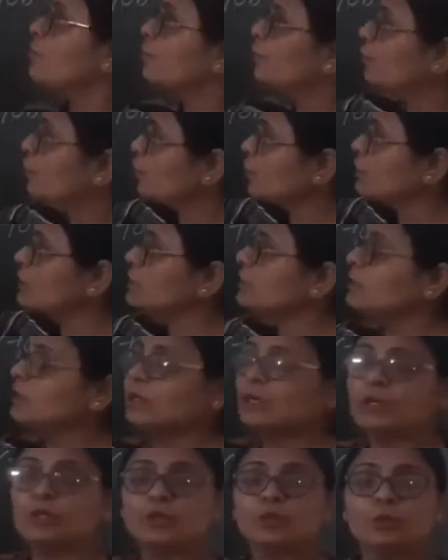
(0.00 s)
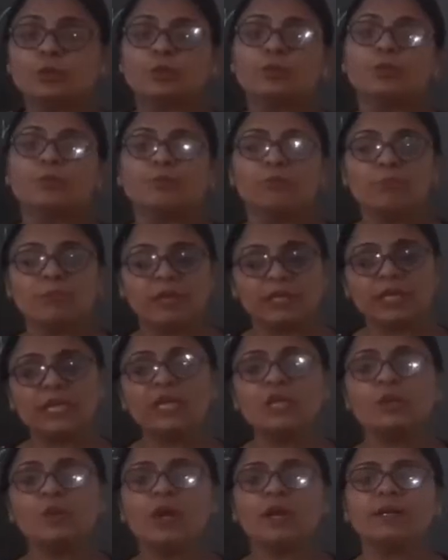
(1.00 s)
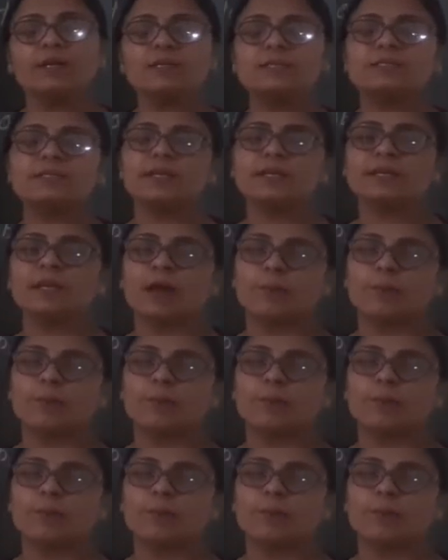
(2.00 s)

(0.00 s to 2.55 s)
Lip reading: For making you understand